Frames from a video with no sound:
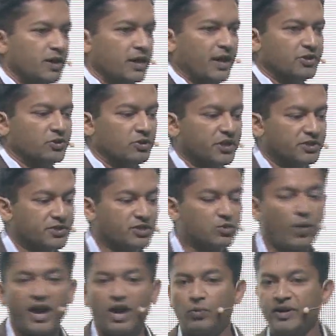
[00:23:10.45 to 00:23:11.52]
And so this is
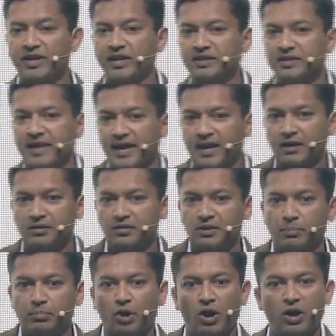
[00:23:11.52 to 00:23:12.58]
where we can take the
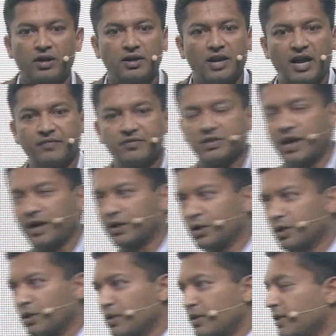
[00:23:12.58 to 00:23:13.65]
product life cycle,